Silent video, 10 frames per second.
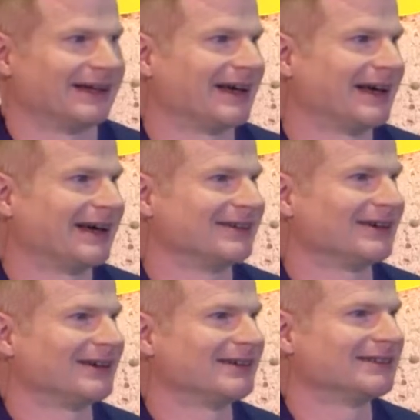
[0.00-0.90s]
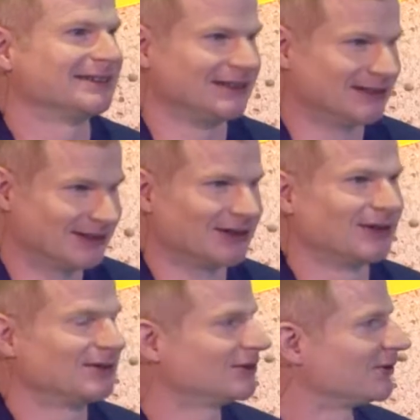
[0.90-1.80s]
And the
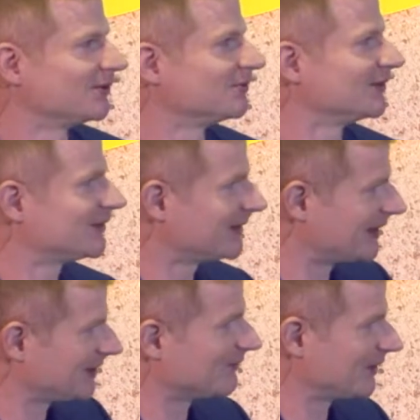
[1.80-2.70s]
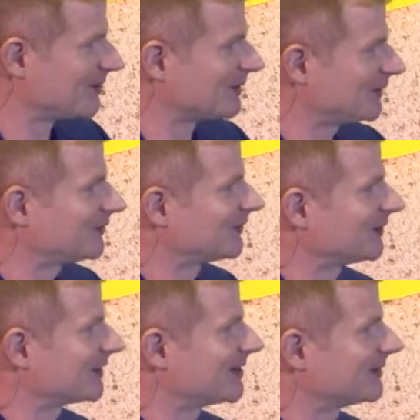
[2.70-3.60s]
CEO, Gordon Wilson, thank you very much
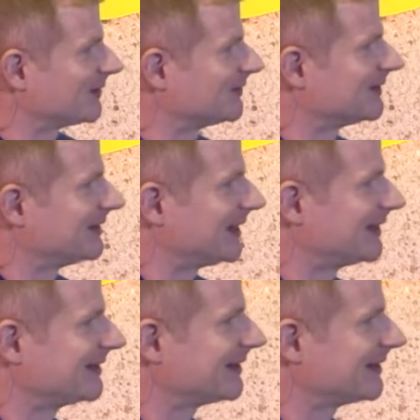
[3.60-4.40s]
for coming over today.